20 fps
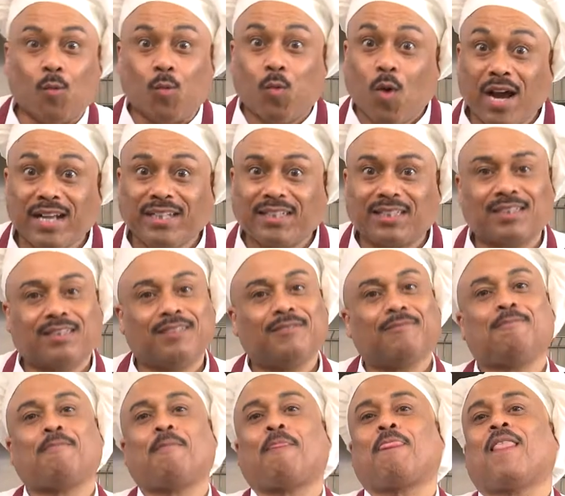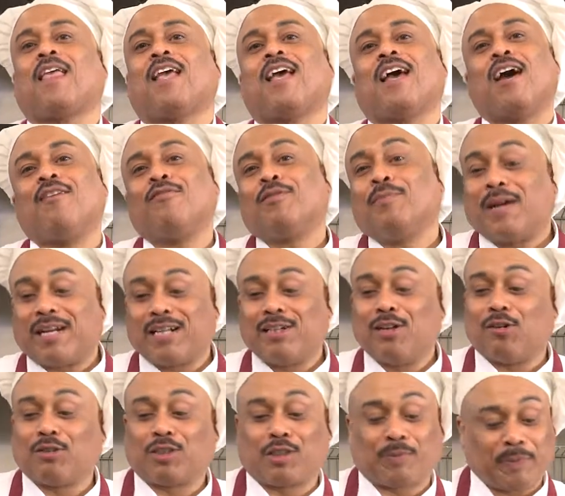What? Everybody
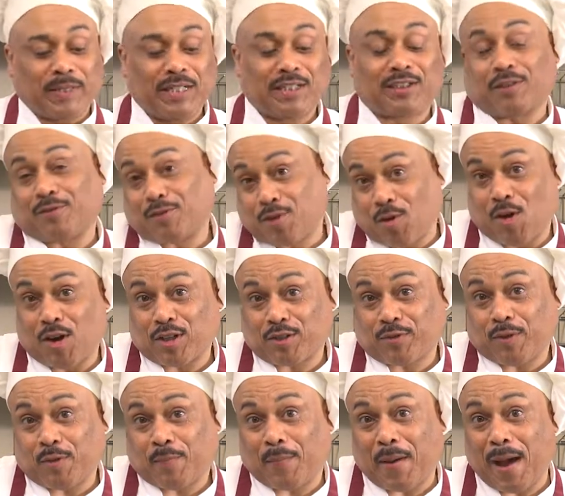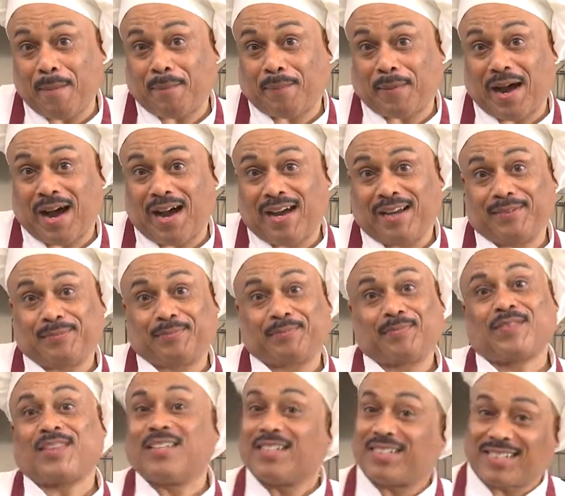knows spinach, of course, for Popeye,
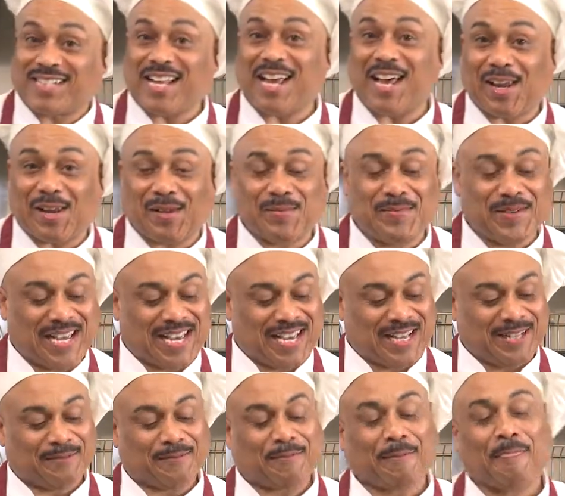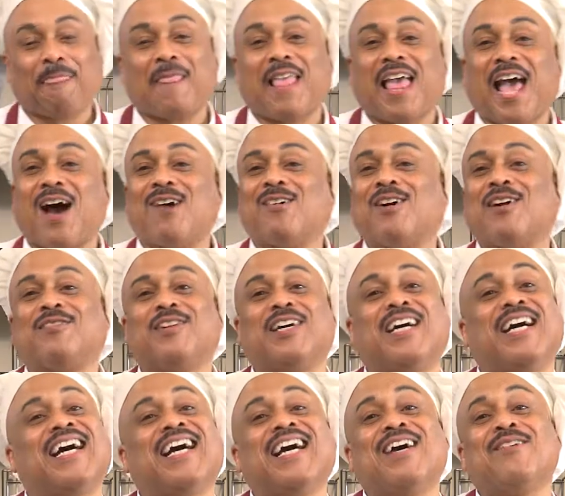the sailor man.
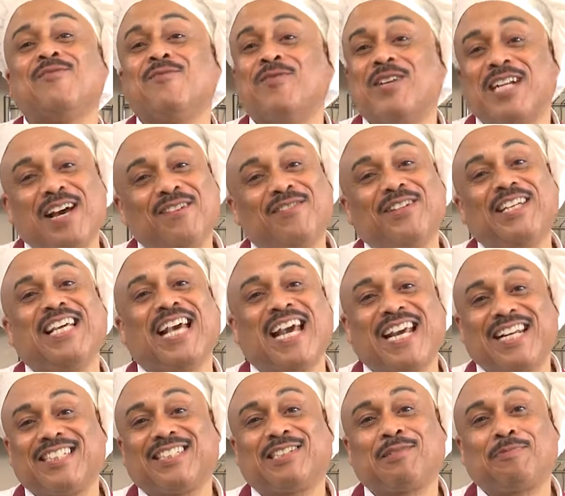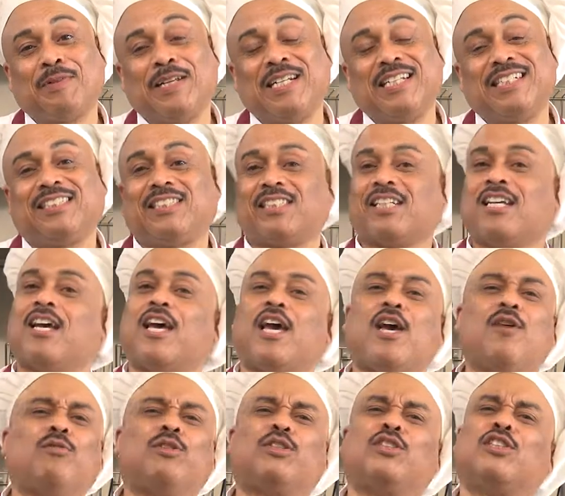However, whenever he ate his spinach,
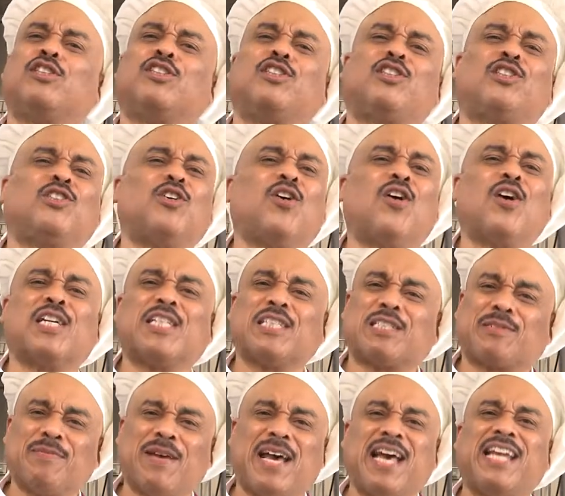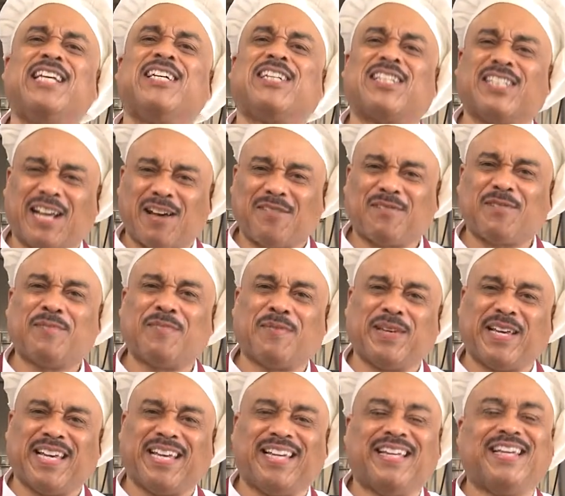it was the strongest man he could ever
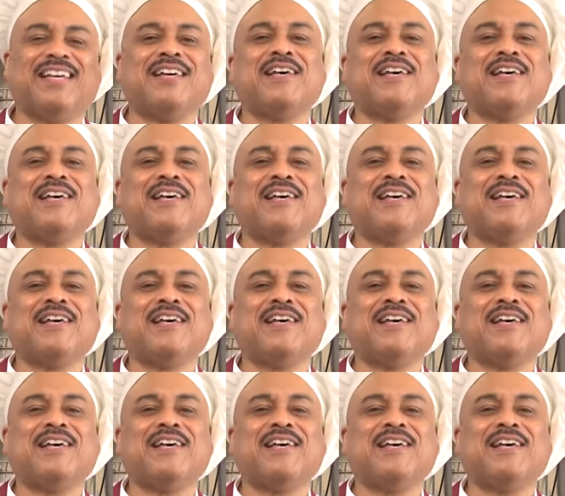be.